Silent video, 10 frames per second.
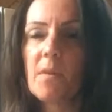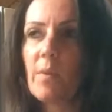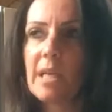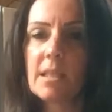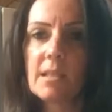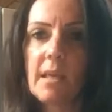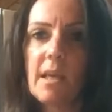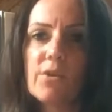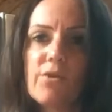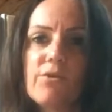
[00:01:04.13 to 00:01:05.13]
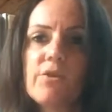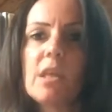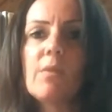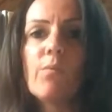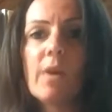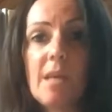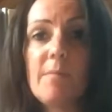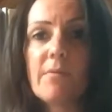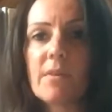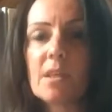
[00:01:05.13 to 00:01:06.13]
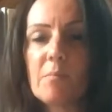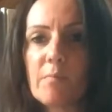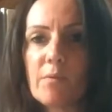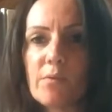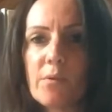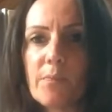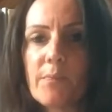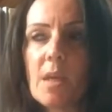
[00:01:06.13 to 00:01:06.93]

the wedding secondary, we're aiming for this proposal.